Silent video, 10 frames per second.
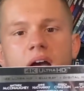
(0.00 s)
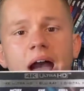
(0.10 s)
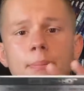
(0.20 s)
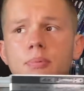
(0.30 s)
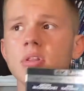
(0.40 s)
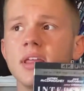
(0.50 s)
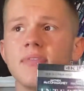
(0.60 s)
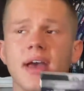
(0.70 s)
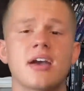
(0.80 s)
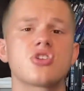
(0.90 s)
I believe
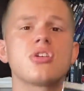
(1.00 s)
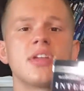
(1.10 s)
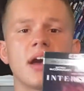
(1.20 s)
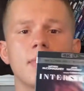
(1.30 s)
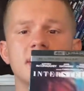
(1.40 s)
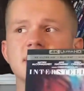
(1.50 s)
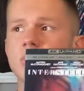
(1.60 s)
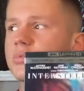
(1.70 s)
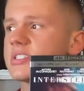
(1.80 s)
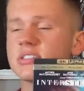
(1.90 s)
actually the IMAX
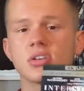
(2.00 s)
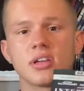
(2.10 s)
sequences look